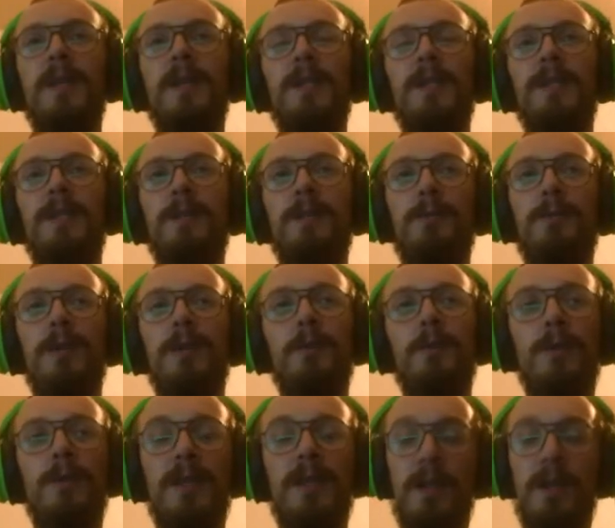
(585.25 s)
She's really
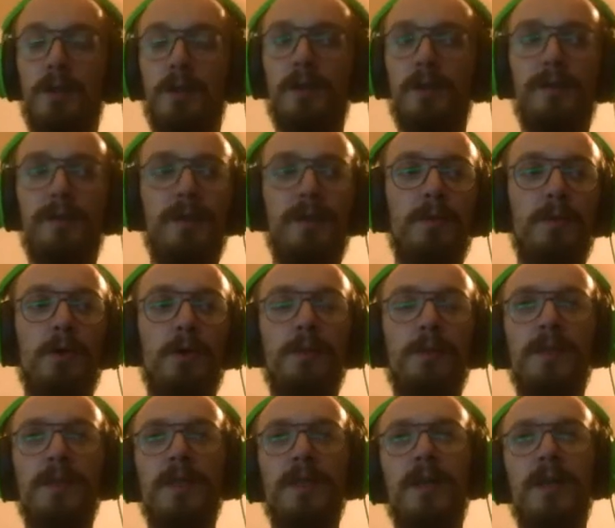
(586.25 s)
good in a lot of team
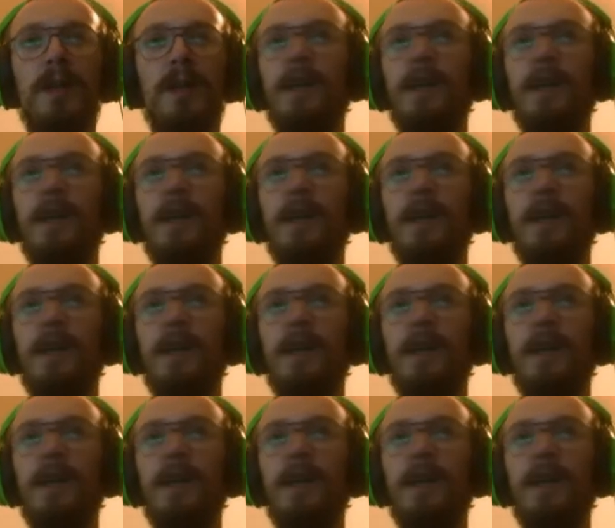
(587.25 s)
comps.